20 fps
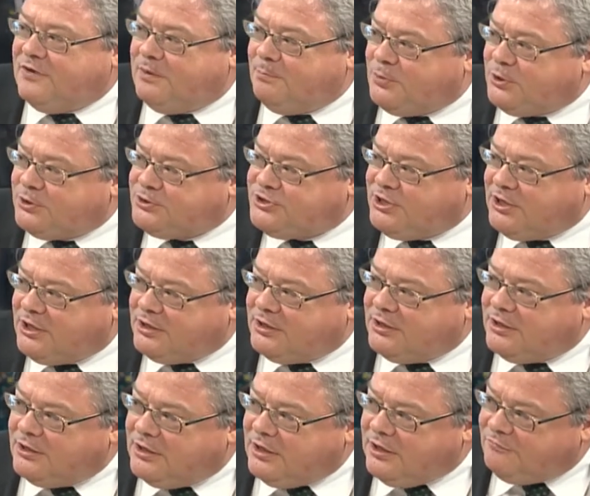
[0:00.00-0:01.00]
and
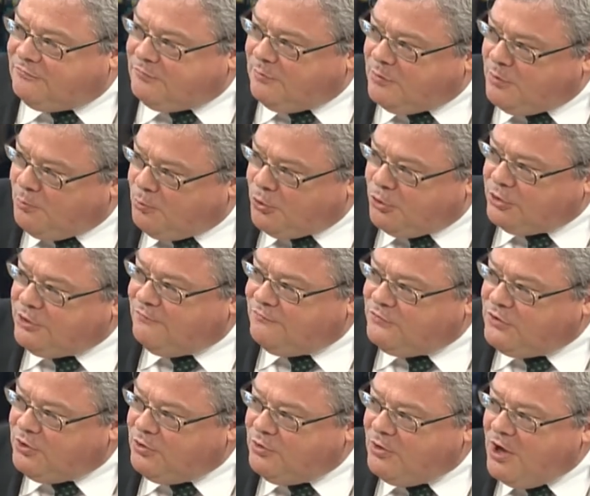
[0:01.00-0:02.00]
particularly from the point of
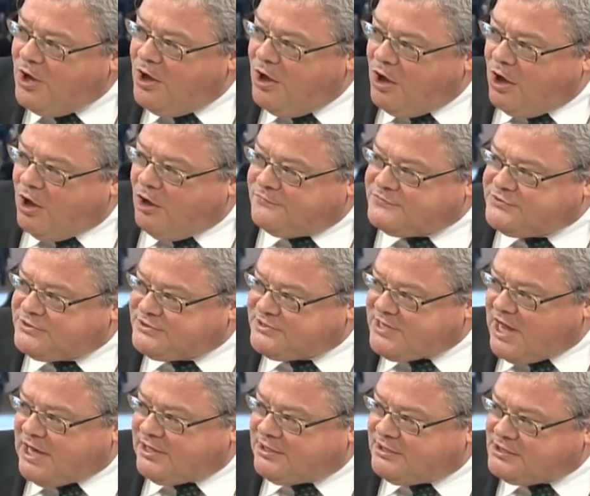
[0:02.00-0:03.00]
view of
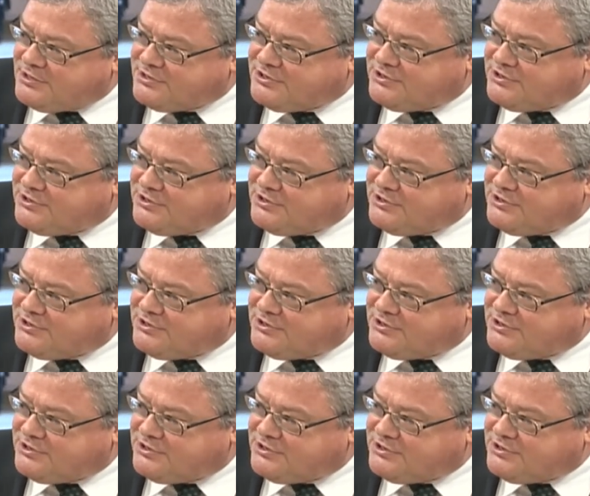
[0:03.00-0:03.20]
societal